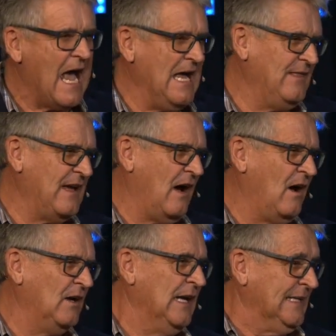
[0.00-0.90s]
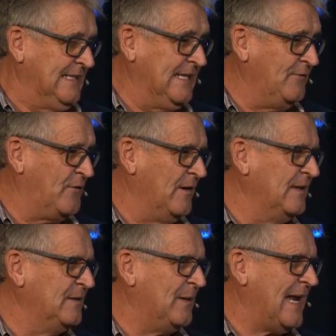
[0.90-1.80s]
and they are
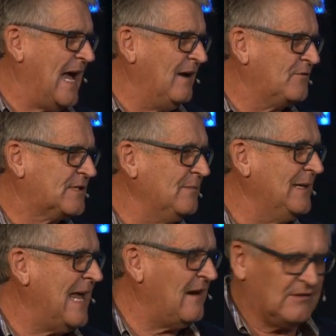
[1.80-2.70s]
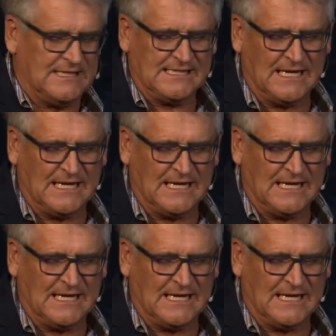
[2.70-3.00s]
different but have similarities.